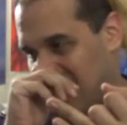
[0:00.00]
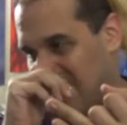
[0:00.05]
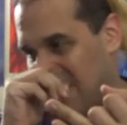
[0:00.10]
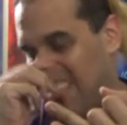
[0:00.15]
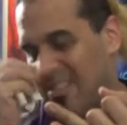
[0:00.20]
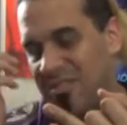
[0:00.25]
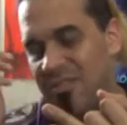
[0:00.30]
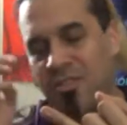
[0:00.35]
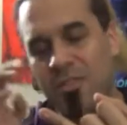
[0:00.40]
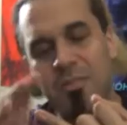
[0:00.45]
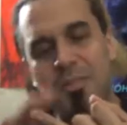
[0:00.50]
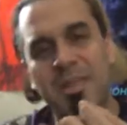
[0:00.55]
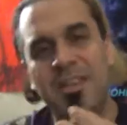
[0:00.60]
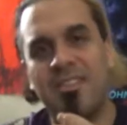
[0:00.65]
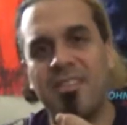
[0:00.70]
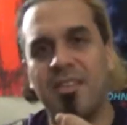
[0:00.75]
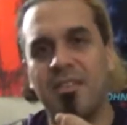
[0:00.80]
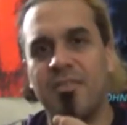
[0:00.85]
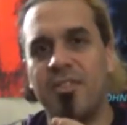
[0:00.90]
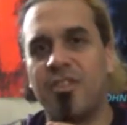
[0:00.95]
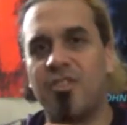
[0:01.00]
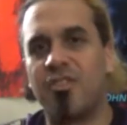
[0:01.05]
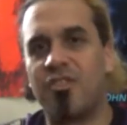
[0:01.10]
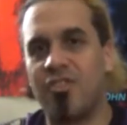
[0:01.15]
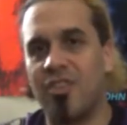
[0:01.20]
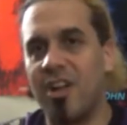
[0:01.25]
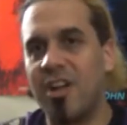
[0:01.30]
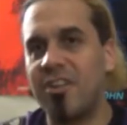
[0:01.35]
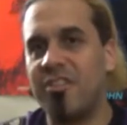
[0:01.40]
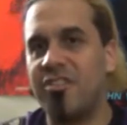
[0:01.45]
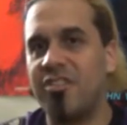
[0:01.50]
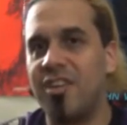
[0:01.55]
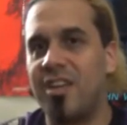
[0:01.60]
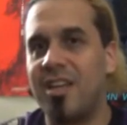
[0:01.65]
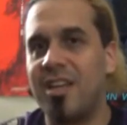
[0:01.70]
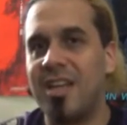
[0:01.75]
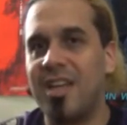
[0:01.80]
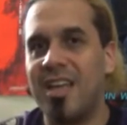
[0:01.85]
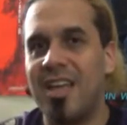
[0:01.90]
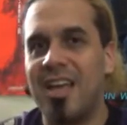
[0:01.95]
Instruments of
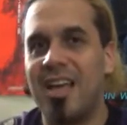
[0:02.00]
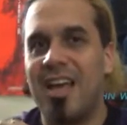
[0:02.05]
Destruction,